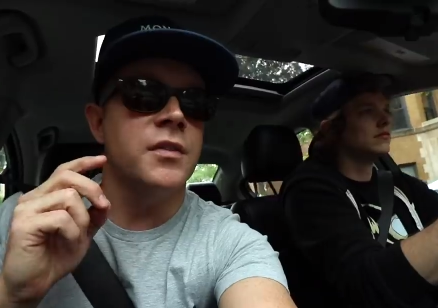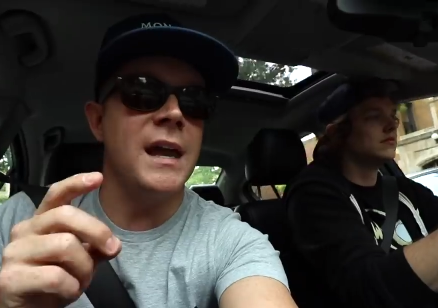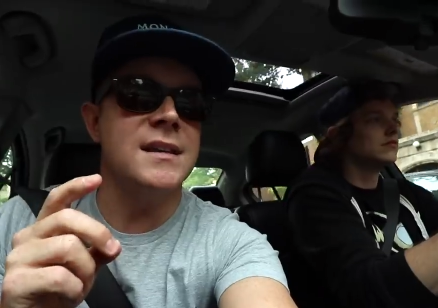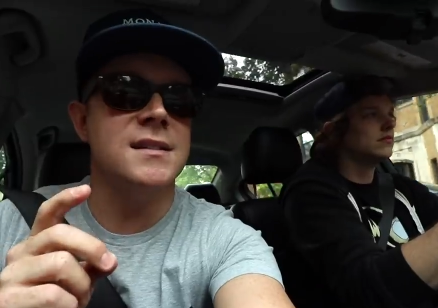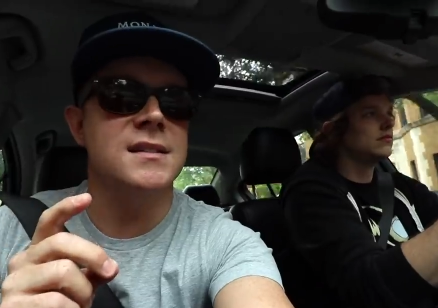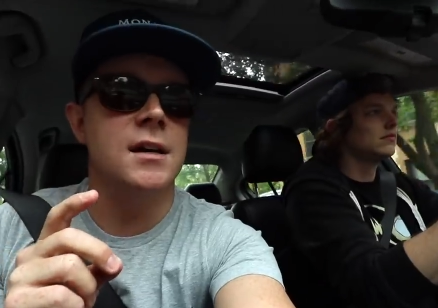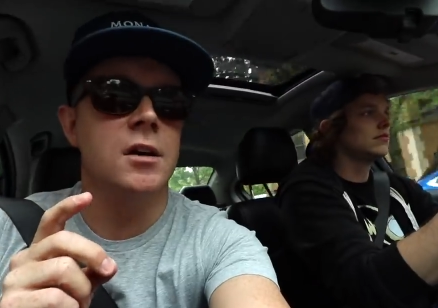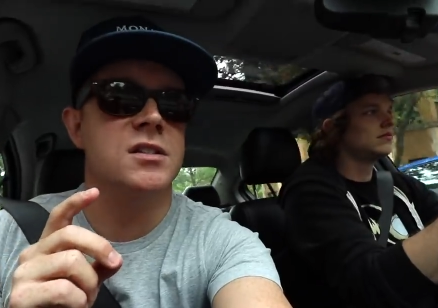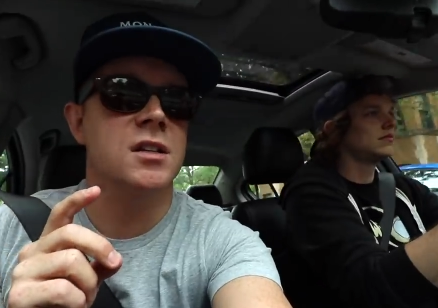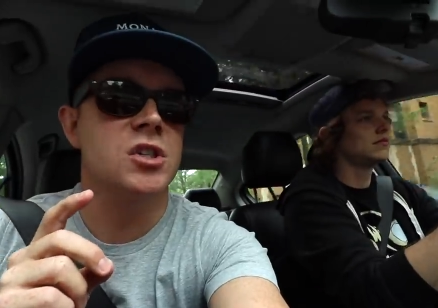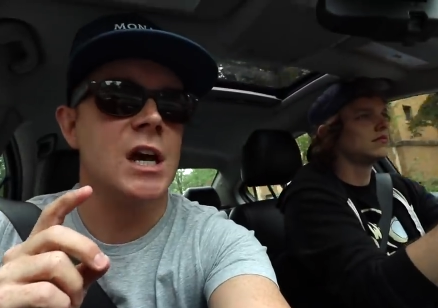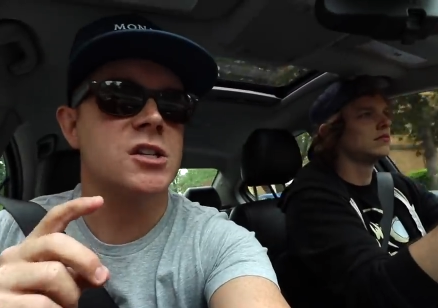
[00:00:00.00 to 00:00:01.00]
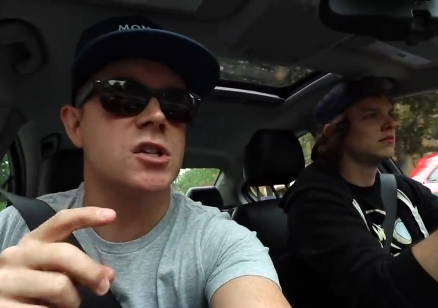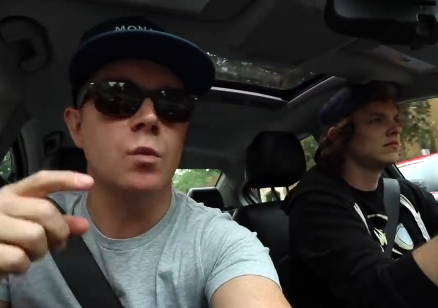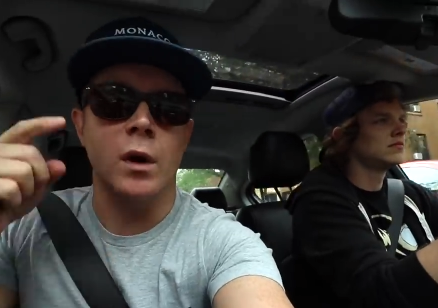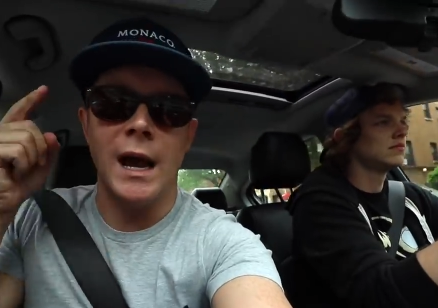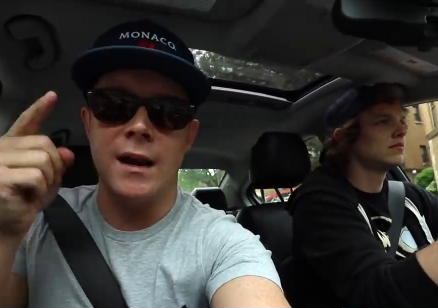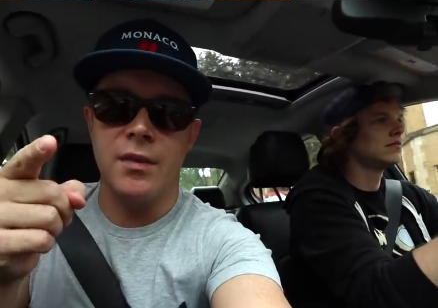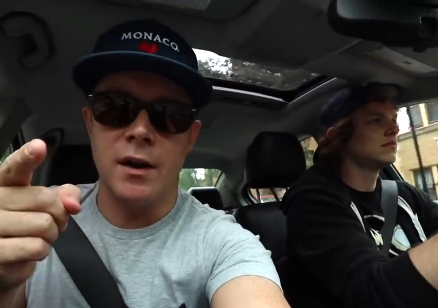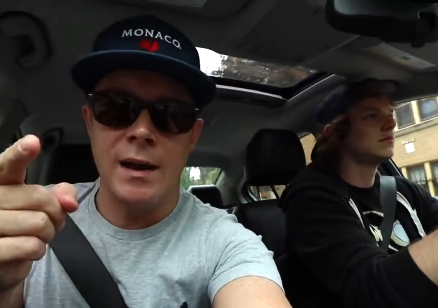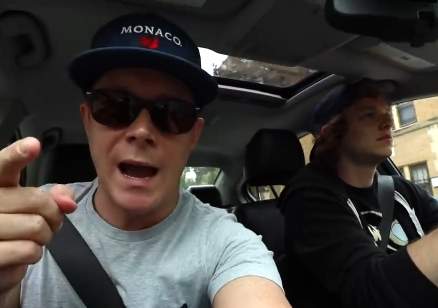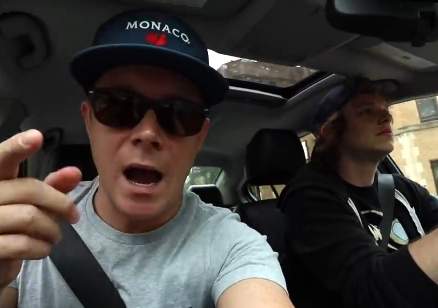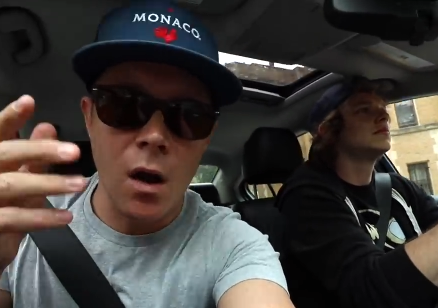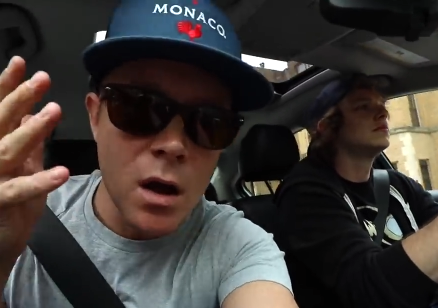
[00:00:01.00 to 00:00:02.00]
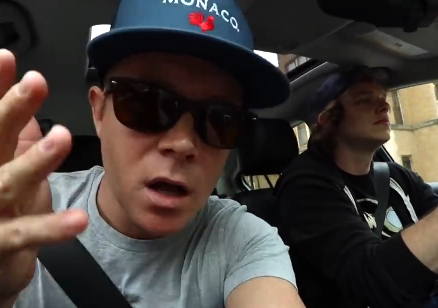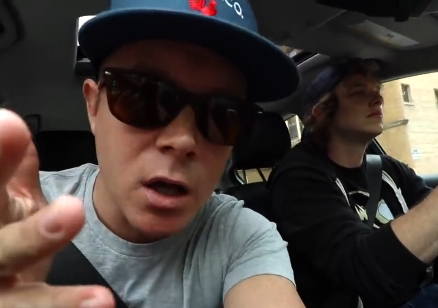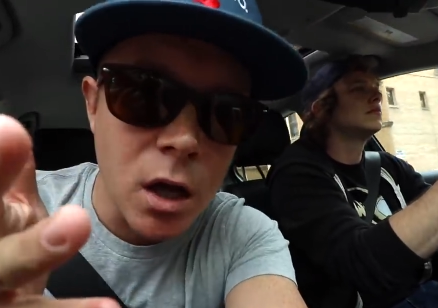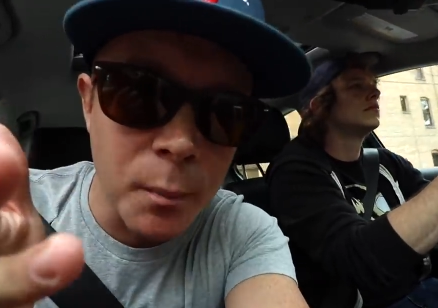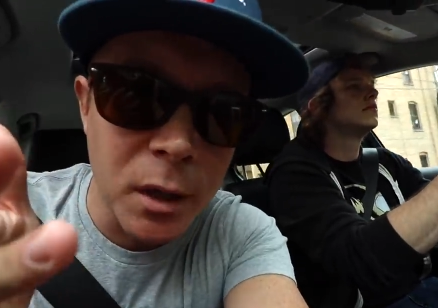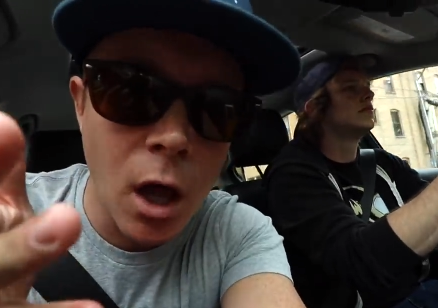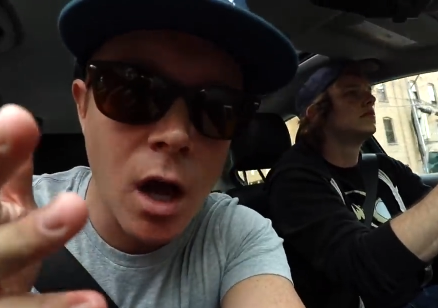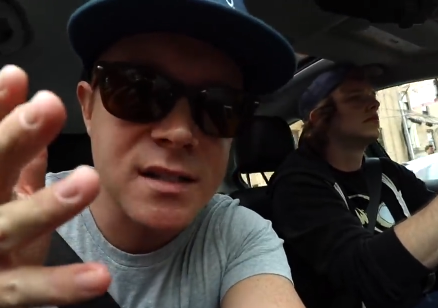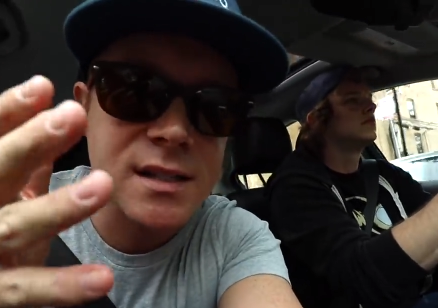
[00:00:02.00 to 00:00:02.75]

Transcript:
Speaker 1: Thanks to Sara's suggestion, we're headed there now. Come along,